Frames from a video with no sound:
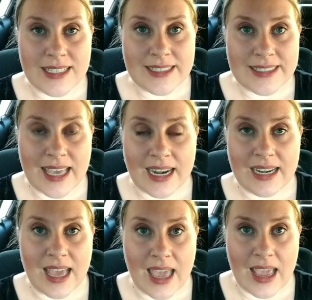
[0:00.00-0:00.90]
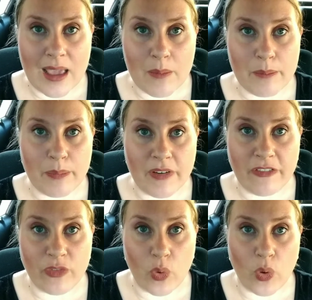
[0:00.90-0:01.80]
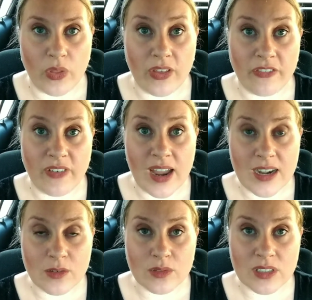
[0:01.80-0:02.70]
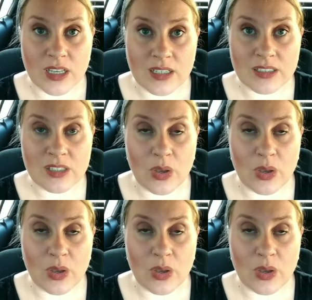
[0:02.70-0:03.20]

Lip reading: this Saturday before the finals.